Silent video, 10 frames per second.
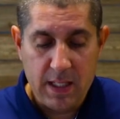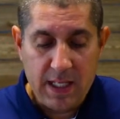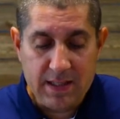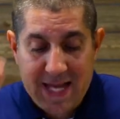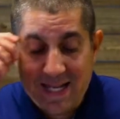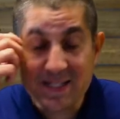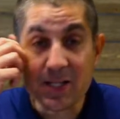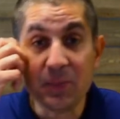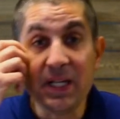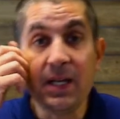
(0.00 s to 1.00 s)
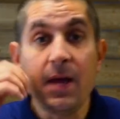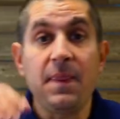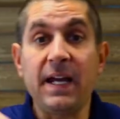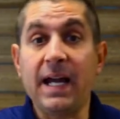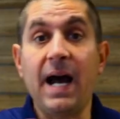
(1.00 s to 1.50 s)
And that is something
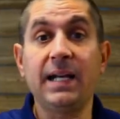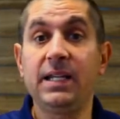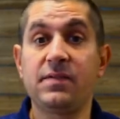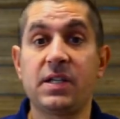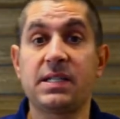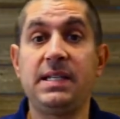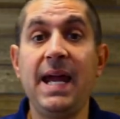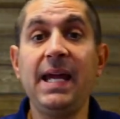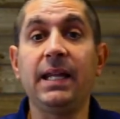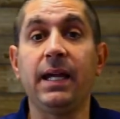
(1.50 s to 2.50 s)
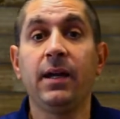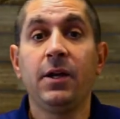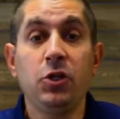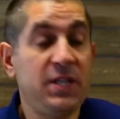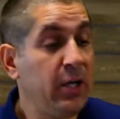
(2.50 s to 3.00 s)
that God gives us daily.
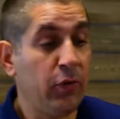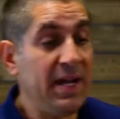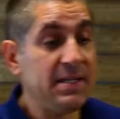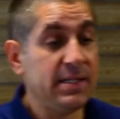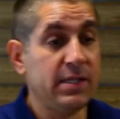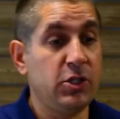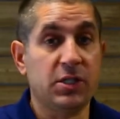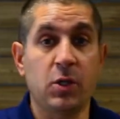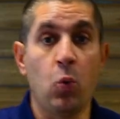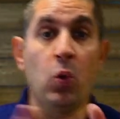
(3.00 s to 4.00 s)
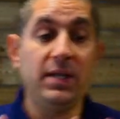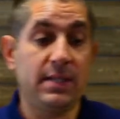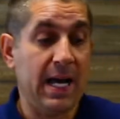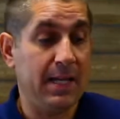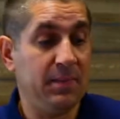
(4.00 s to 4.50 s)
You see, grace isn't just a one
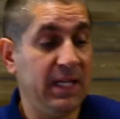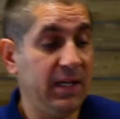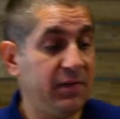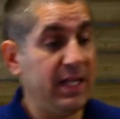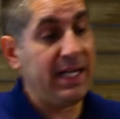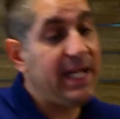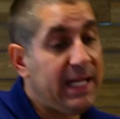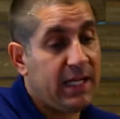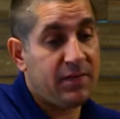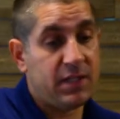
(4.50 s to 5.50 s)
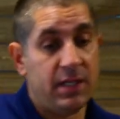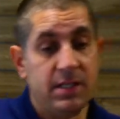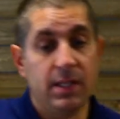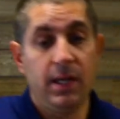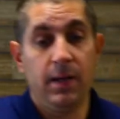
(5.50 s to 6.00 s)
time gift that He gives us.